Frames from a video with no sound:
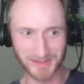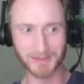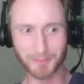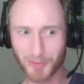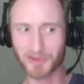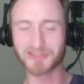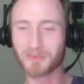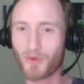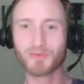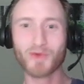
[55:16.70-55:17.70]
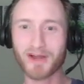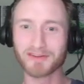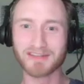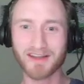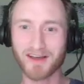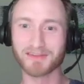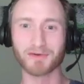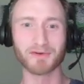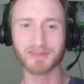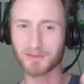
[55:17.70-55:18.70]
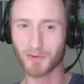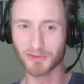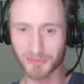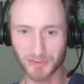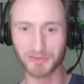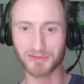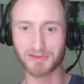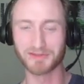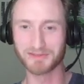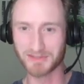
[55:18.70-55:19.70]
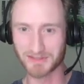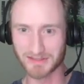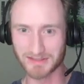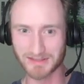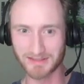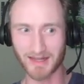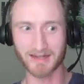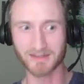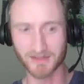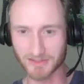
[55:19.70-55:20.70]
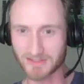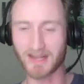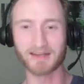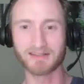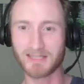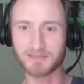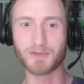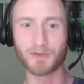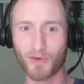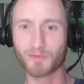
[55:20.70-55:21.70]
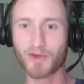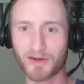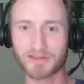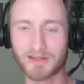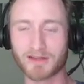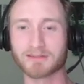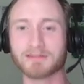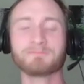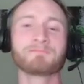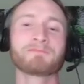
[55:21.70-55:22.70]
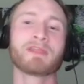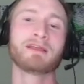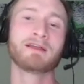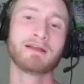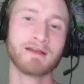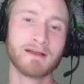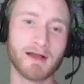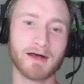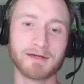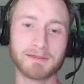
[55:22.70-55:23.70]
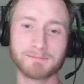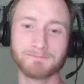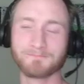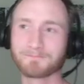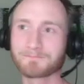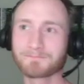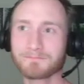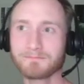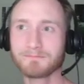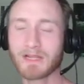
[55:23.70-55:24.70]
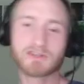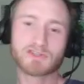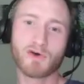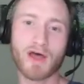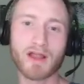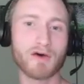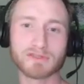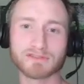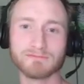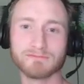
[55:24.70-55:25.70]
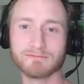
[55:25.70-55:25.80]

uh, push one way or the other, or a hmm. little more truth to that I can understand. Teach me one way or the other. Um, so I always